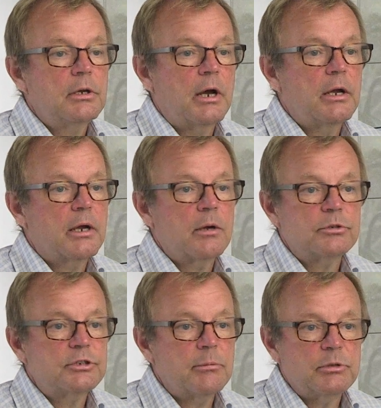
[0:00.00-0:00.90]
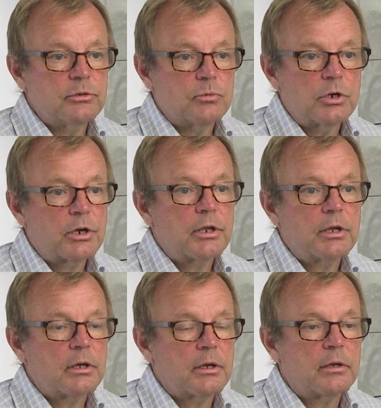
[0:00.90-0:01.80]
I was able to
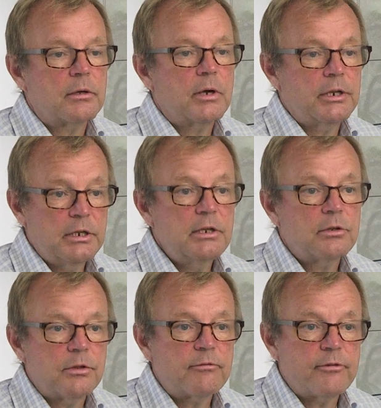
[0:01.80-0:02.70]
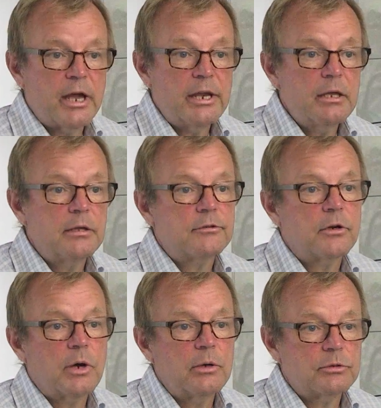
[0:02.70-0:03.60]
work. I did it on the Friday,
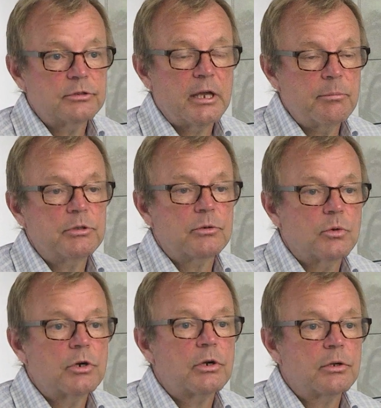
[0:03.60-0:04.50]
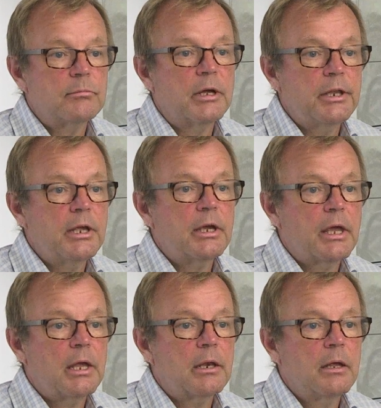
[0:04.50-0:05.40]
so I was able to work on Monday
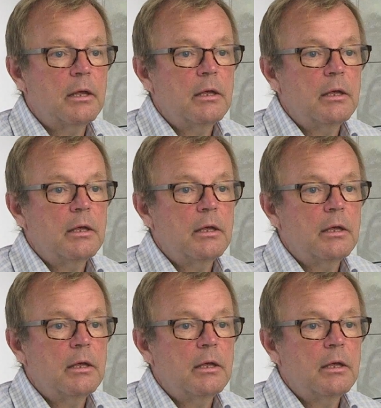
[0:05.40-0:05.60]
again.